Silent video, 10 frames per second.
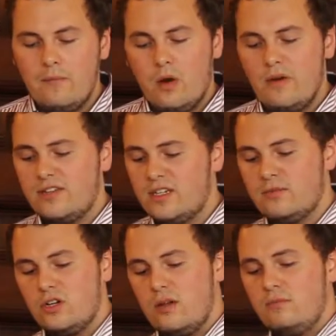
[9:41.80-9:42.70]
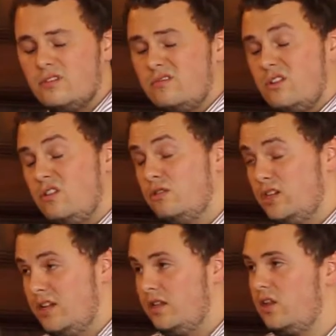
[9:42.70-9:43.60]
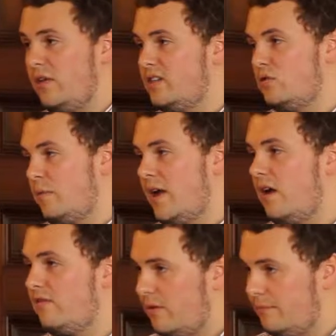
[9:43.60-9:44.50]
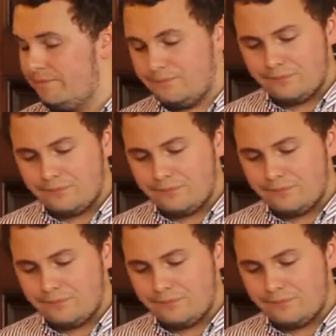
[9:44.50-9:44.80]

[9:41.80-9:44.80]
However, sometimes, usually, the directors will pay up front.